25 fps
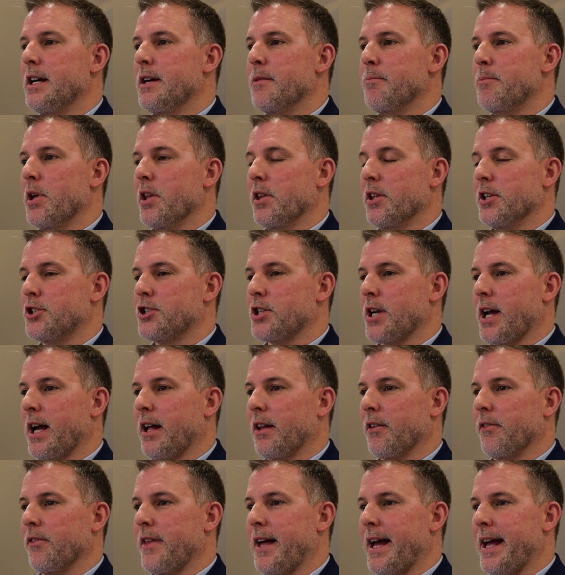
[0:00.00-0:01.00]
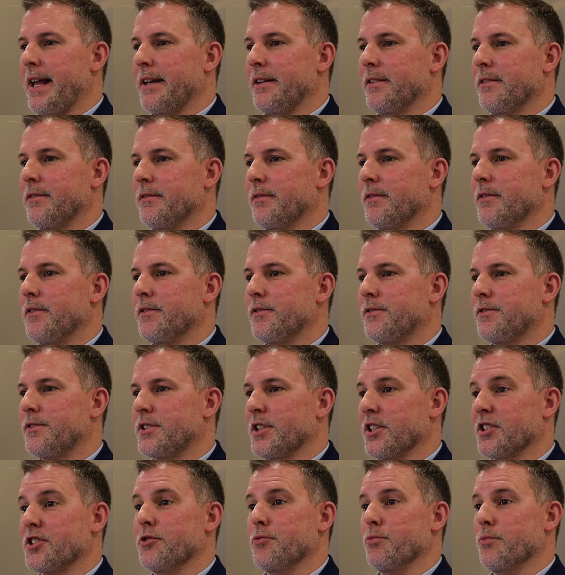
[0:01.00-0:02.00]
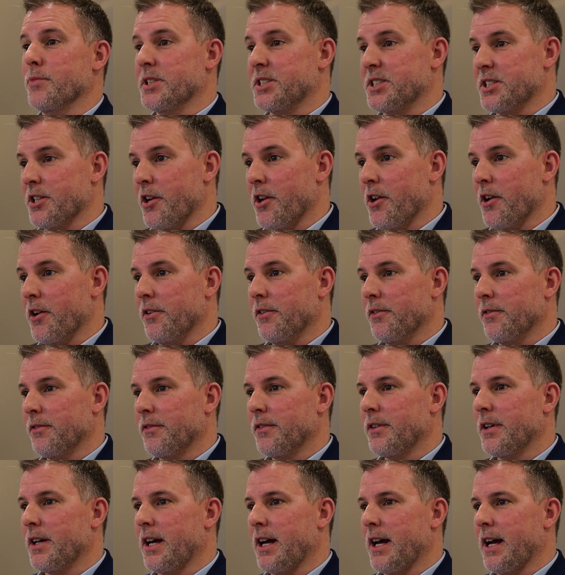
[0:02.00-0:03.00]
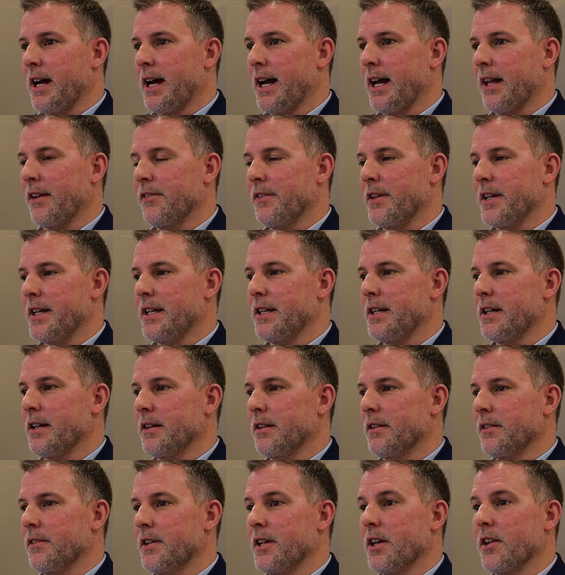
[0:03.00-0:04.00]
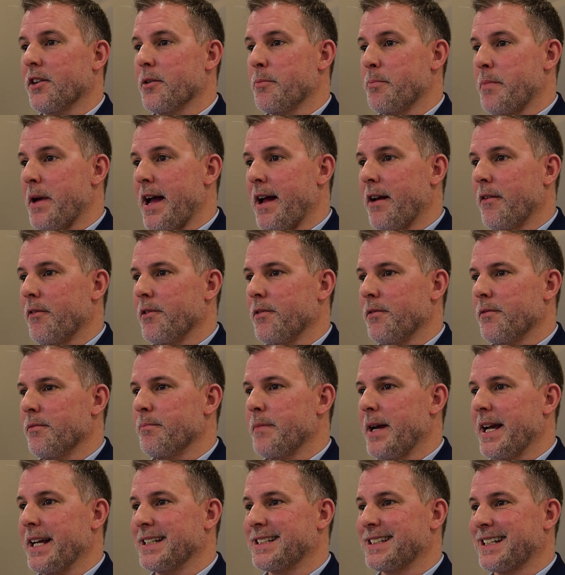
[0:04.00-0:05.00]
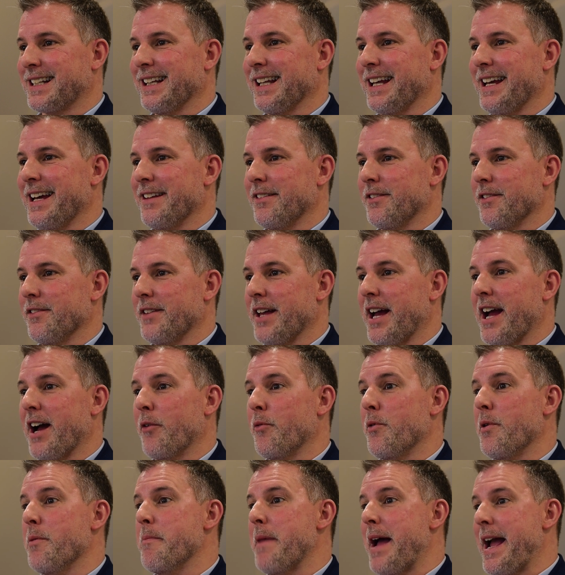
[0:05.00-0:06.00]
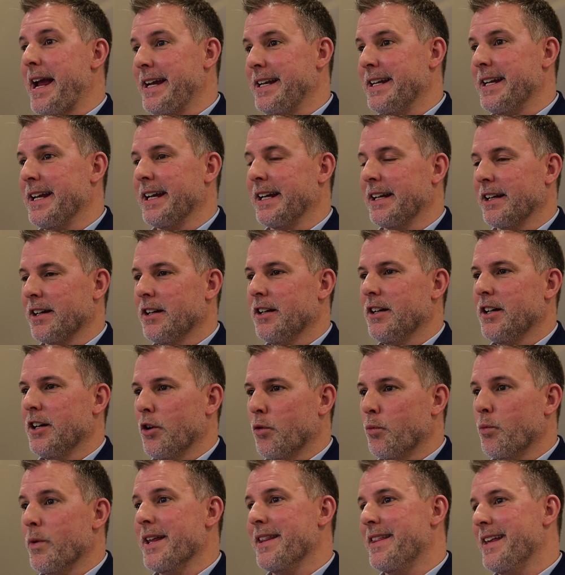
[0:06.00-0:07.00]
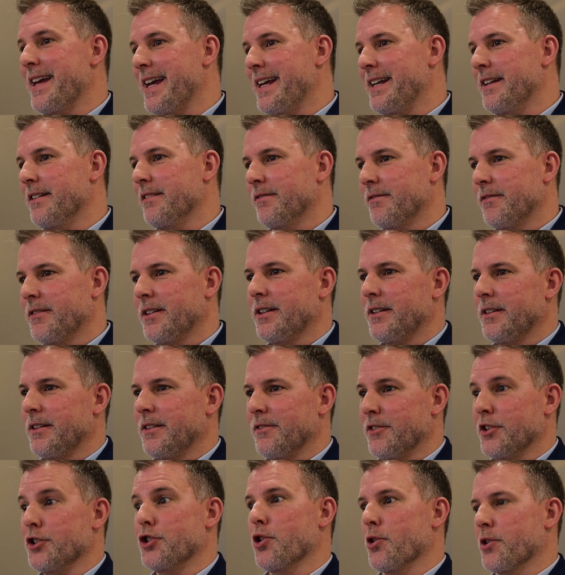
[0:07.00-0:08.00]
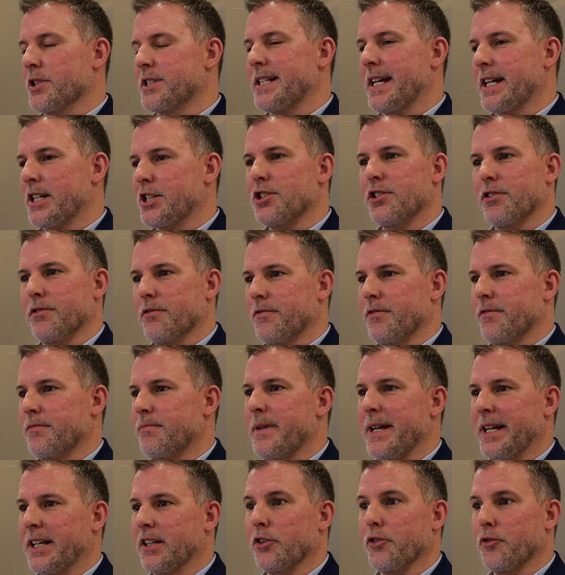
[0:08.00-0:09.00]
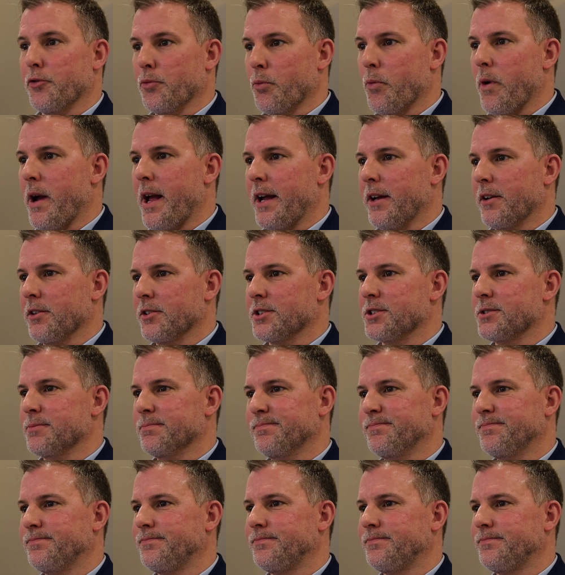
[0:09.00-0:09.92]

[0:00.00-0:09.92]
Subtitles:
but the child then doesn't return, and the other parent makes clear that they are remaining within the jurisdiction of England and Wales.